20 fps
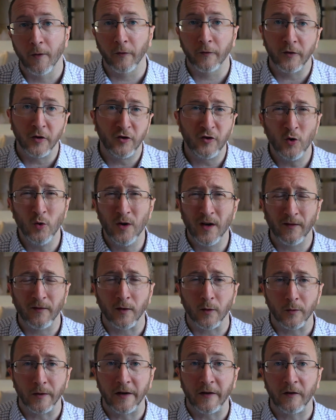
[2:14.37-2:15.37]
Those are the two
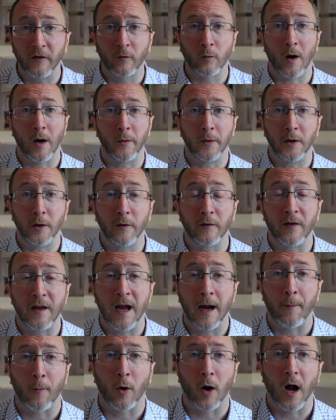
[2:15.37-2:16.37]
different reasons why we use
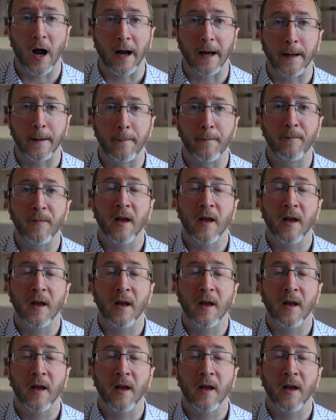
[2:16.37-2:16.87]
the MRI.